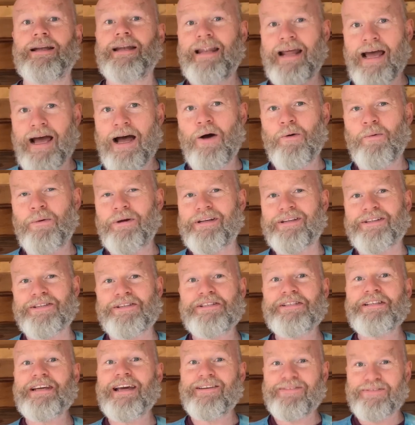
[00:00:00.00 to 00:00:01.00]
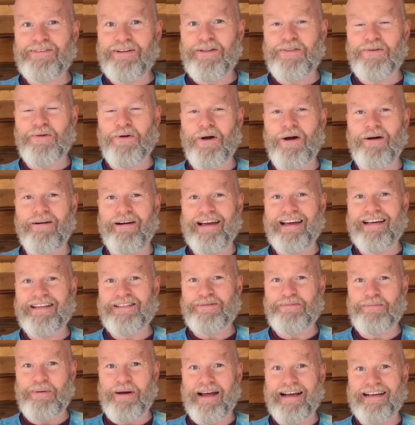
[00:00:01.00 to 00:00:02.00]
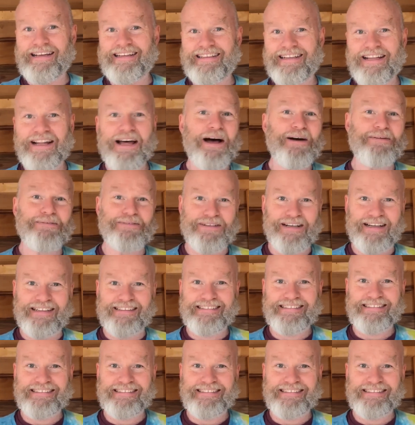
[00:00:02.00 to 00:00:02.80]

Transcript: now we can safely throw our heads back in laughter.